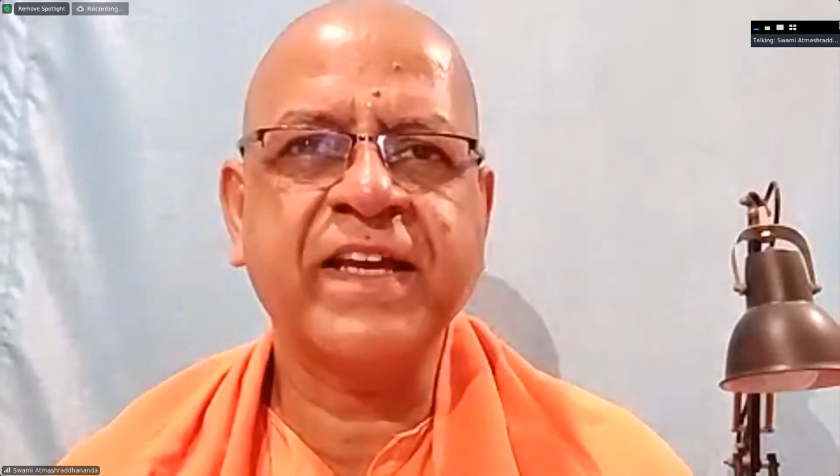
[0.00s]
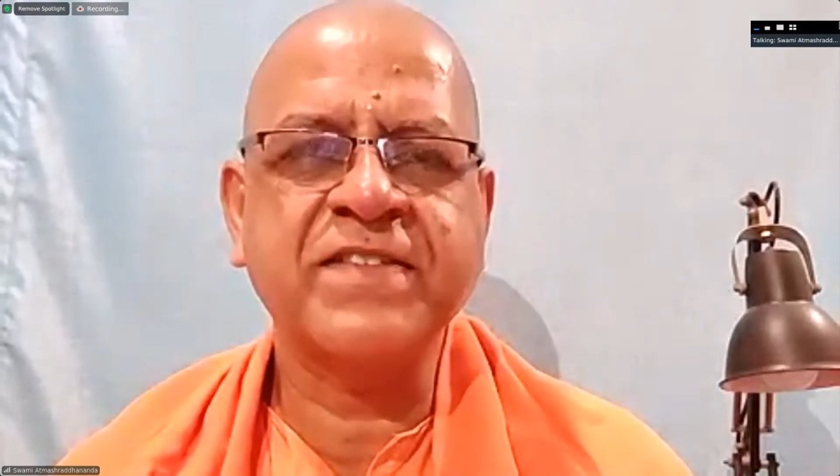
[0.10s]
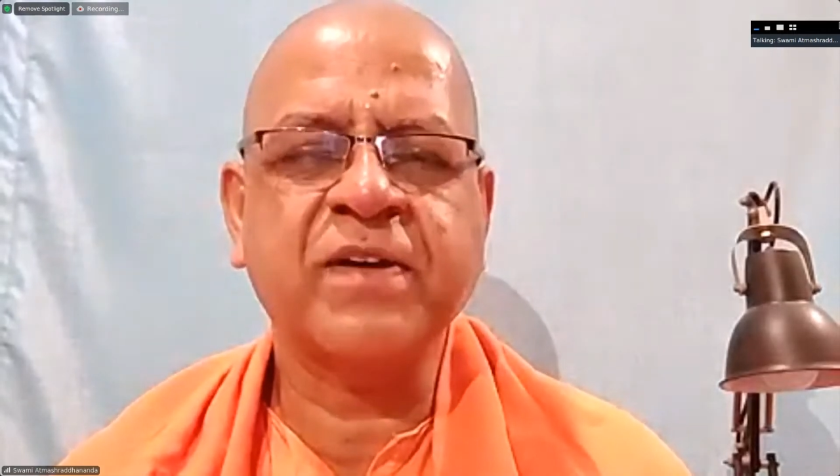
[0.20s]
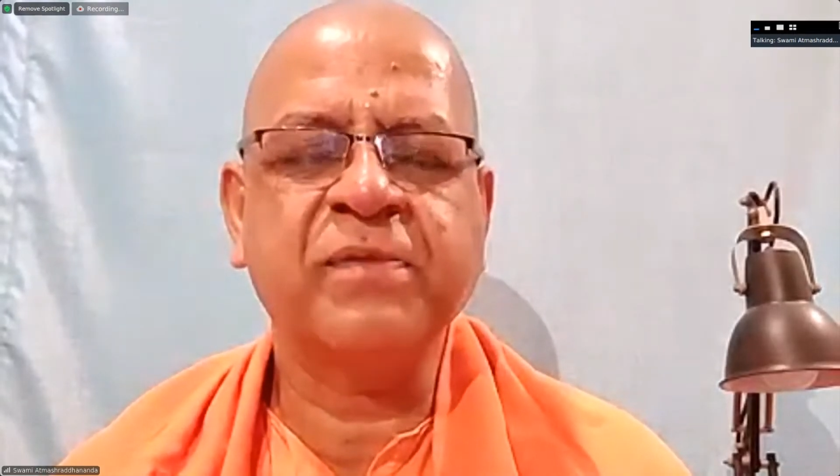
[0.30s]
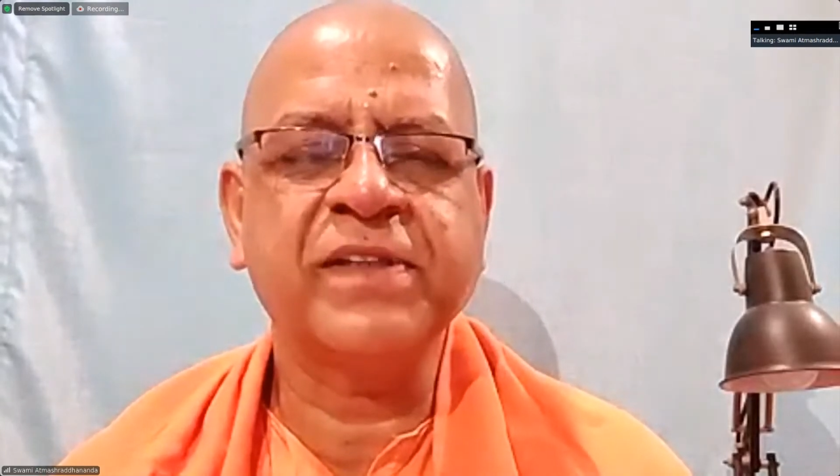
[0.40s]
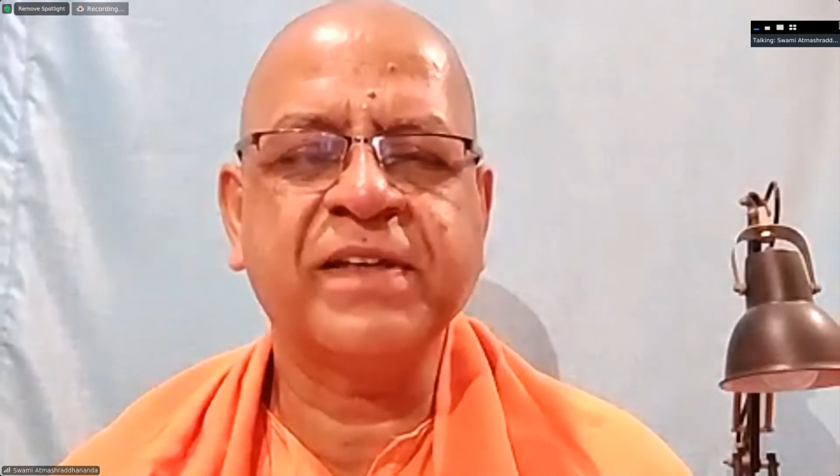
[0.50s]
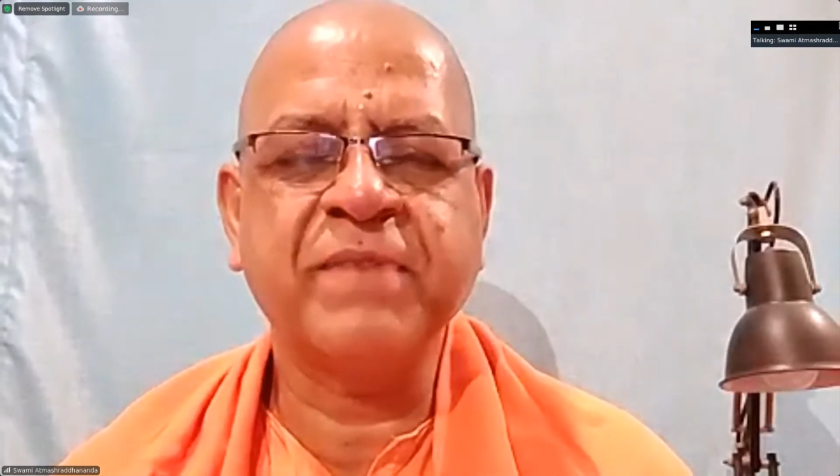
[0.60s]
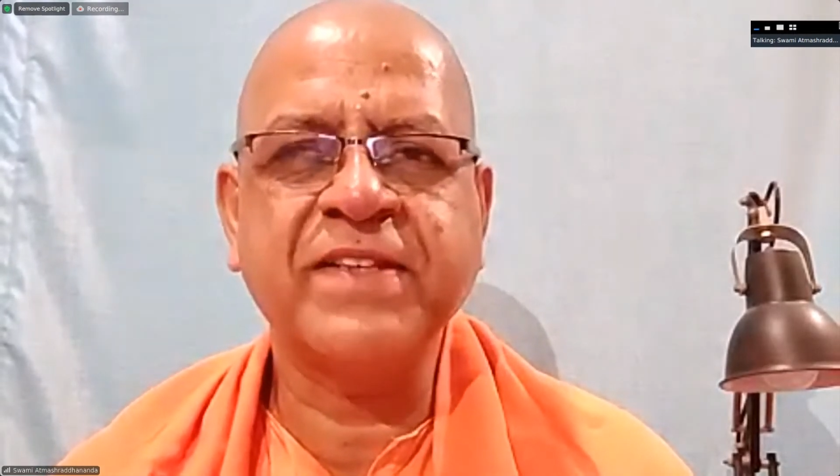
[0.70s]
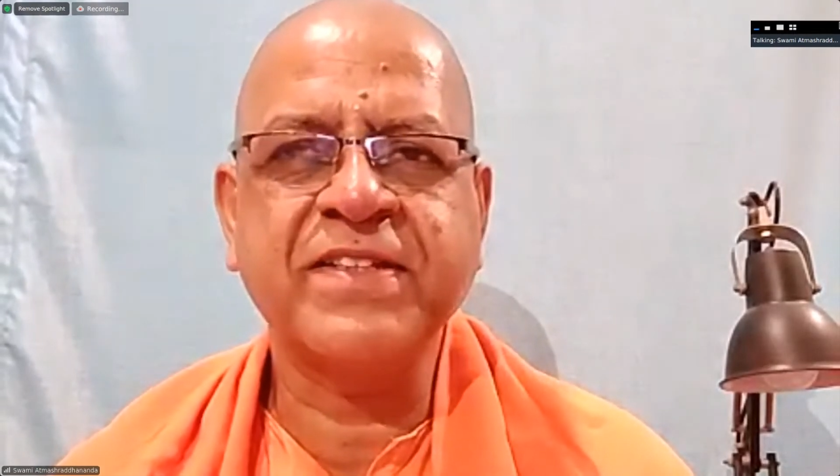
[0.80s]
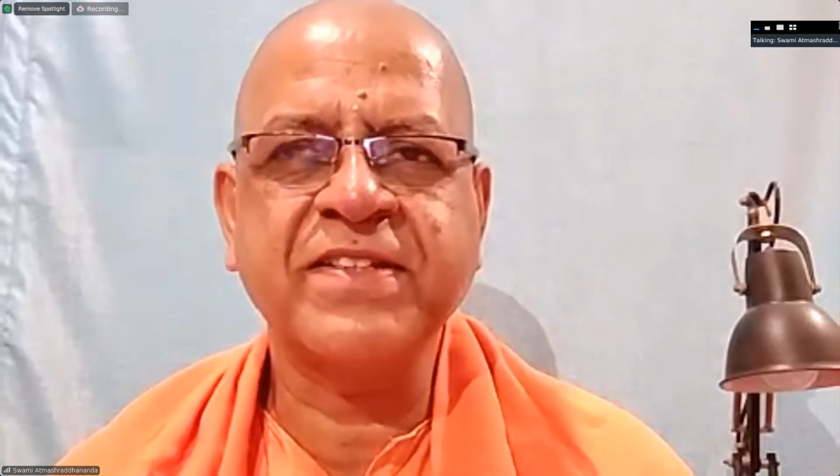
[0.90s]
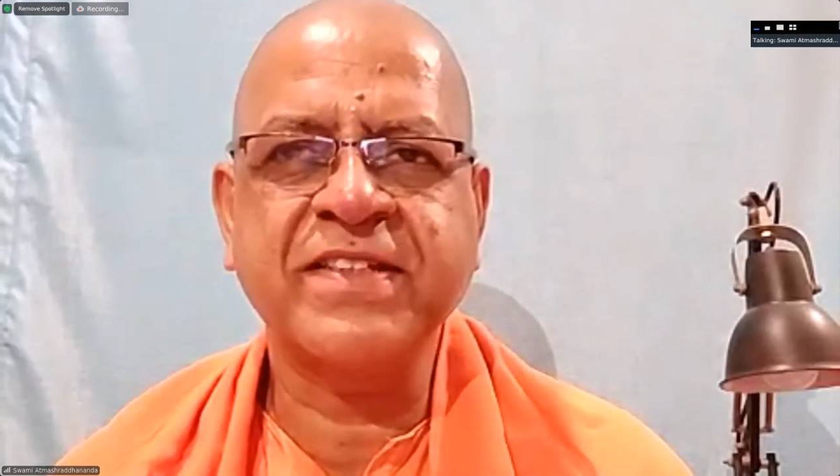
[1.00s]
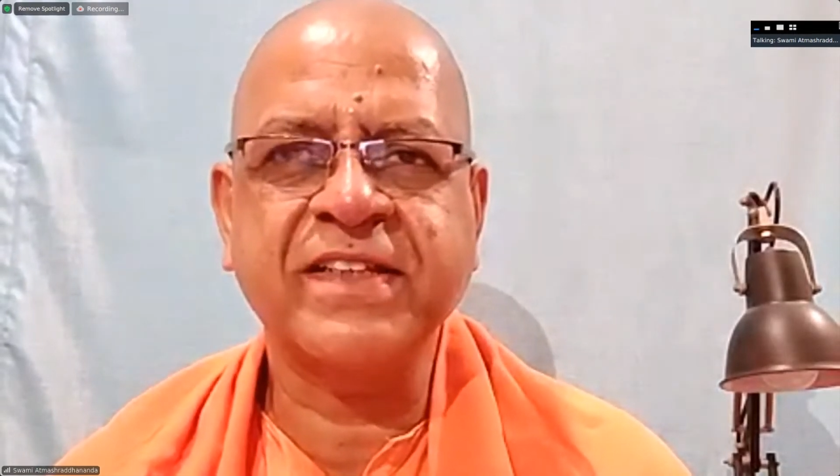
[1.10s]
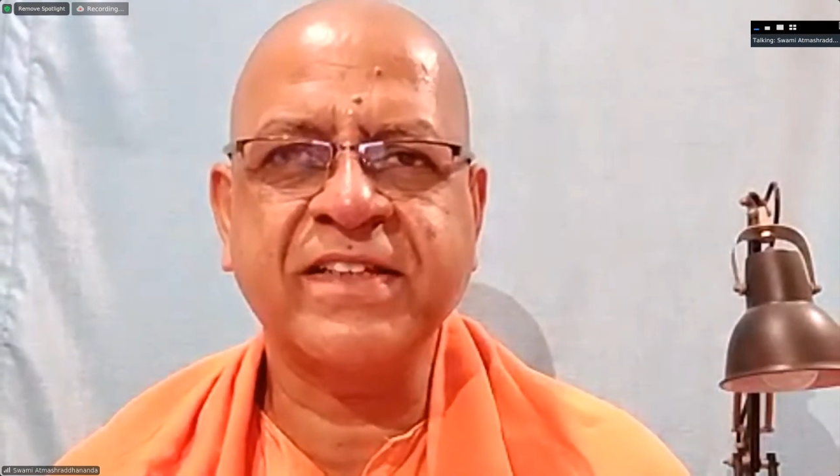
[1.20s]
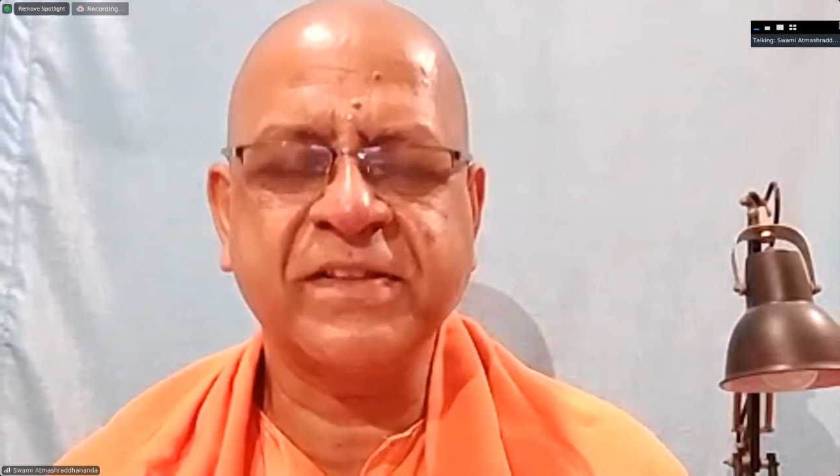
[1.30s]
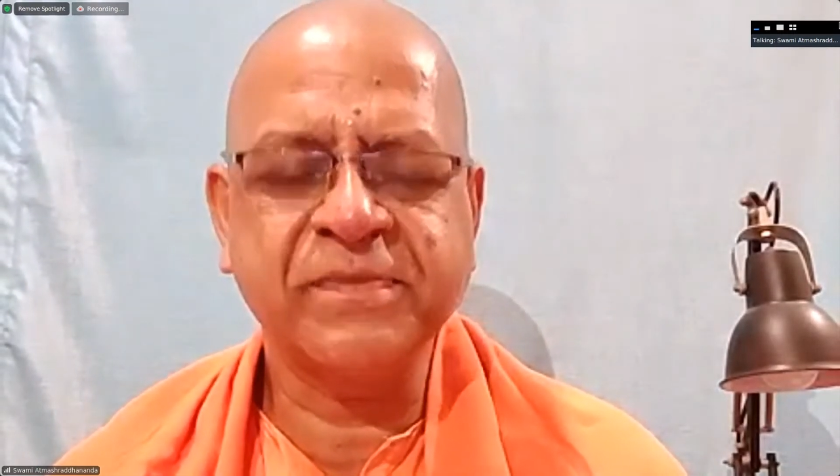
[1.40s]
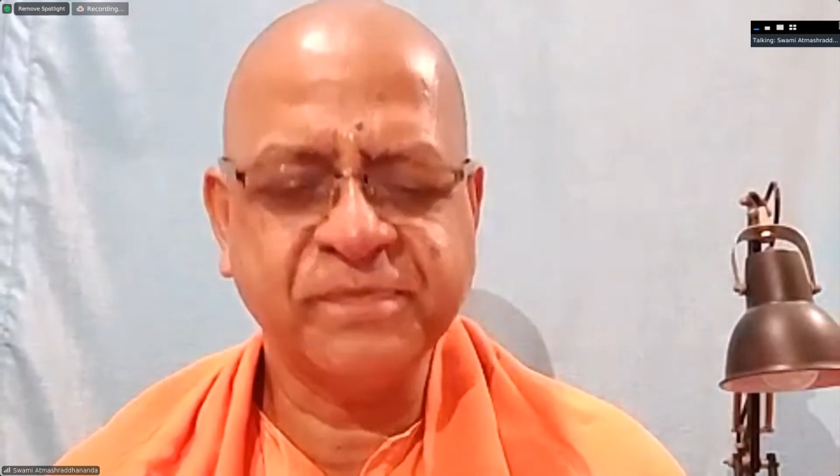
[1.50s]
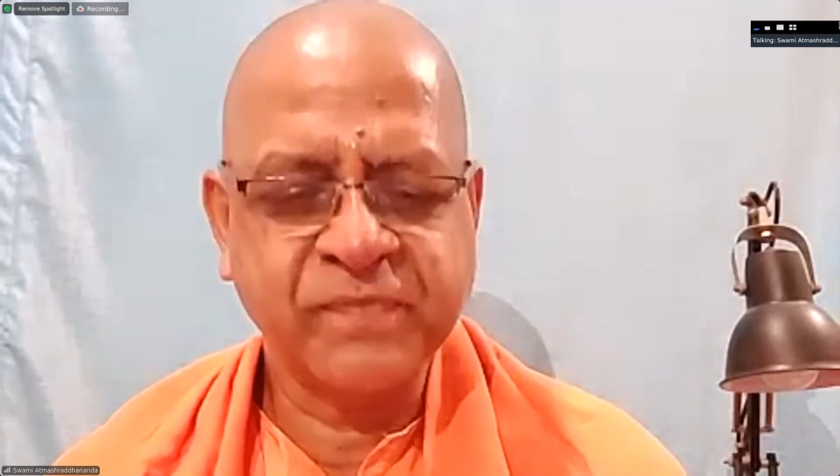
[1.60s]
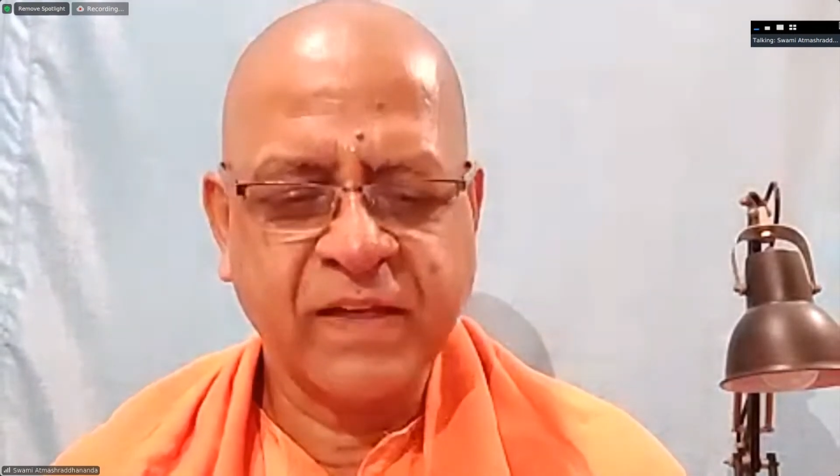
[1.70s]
as Swamiji mentions the term,